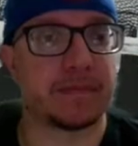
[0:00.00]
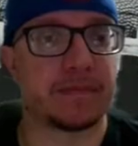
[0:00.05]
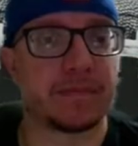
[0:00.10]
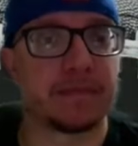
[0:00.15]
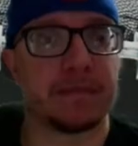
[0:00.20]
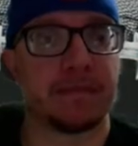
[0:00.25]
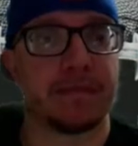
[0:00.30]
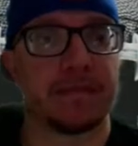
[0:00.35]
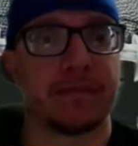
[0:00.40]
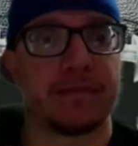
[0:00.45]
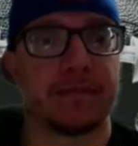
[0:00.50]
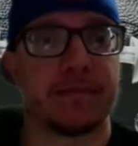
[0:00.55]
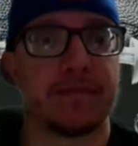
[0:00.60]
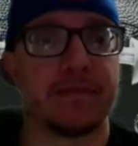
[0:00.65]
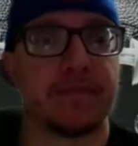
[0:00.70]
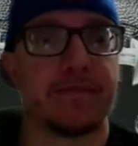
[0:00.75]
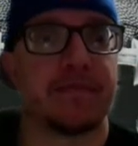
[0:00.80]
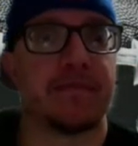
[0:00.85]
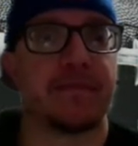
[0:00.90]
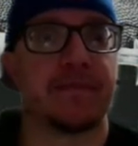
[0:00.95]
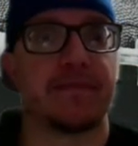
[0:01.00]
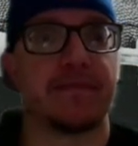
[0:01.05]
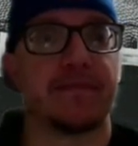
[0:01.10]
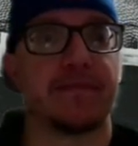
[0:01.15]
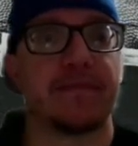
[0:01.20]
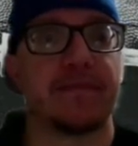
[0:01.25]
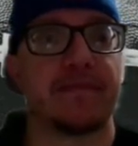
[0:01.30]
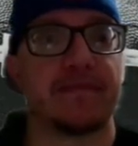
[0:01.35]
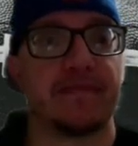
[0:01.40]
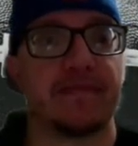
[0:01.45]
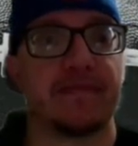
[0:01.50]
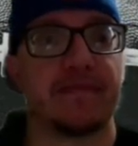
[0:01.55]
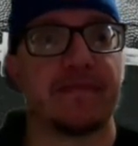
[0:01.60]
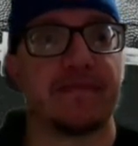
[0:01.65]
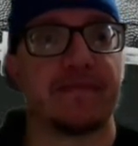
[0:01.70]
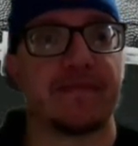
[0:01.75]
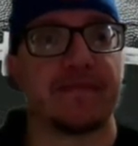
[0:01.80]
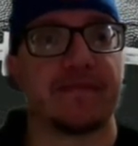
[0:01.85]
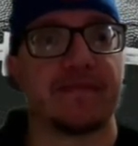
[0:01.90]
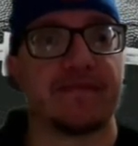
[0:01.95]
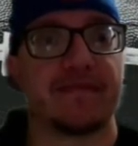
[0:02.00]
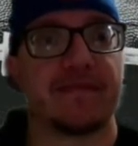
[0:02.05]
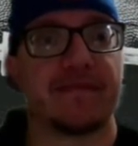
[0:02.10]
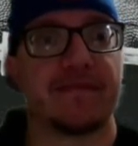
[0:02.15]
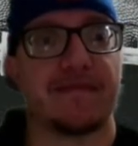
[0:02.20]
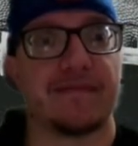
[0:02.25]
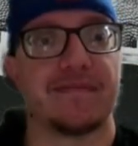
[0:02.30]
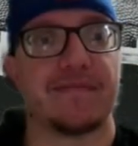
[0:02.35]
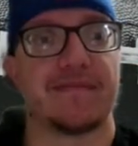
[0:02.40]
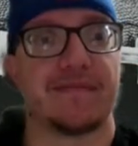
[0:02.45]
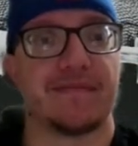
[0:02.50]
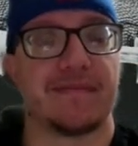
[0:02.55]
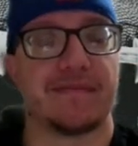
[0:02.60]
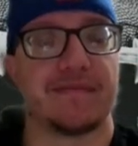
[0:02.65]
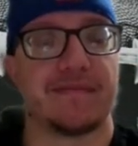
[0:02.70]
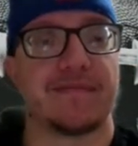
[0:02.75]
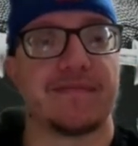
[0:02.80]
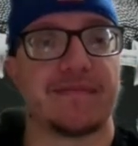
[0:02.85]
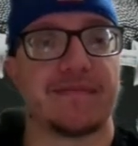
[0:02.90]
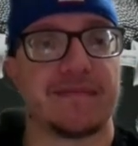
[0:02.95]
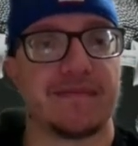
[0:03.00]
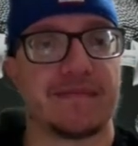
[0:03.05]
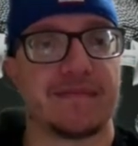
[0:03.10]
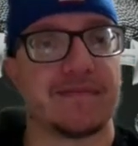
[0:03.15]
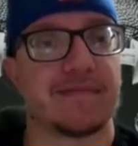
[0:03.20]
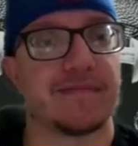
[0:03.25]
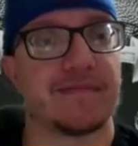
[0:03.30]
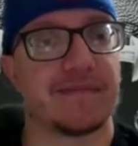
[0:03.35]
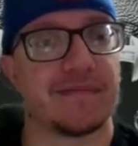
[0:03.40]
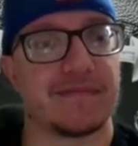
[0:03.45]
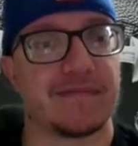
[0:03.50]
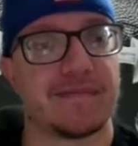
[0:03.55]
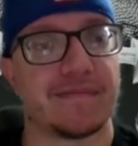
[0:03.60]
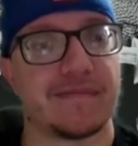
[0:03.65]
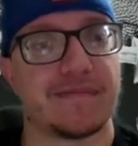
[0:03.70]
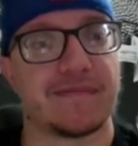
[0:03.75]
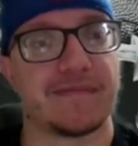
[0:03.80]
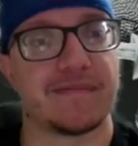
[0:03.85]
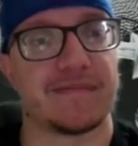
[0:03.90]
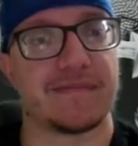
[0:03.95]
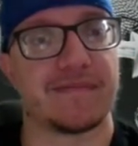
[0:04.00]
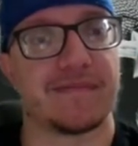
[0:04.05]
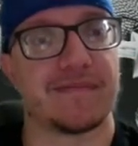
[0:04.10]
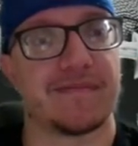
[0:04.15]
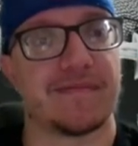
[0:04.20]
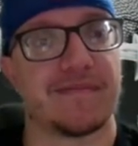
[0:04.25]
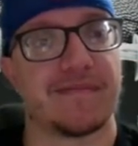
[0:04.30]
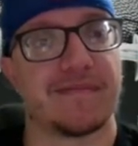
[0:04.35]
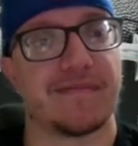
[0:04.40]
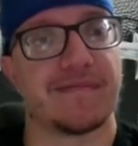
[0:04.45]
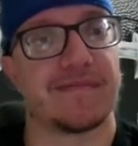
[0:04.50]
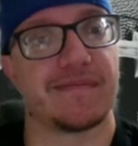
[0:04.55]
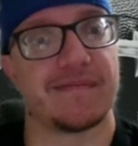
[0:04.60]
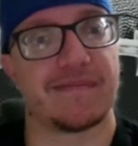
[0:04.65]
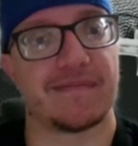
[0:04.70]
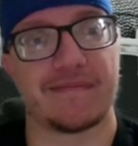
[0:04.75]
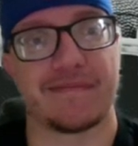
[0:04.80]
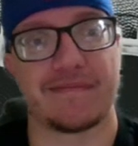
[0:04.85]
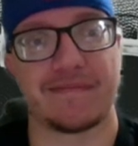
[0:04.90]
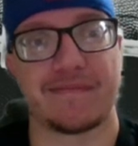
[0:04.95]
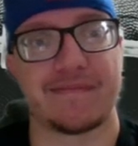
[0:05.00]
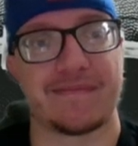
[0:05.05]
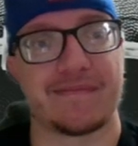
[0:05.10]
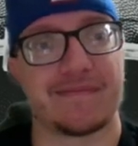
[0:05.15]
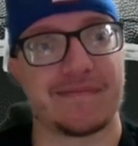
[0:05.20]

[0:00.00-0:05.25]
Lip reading: This person isn't speaking.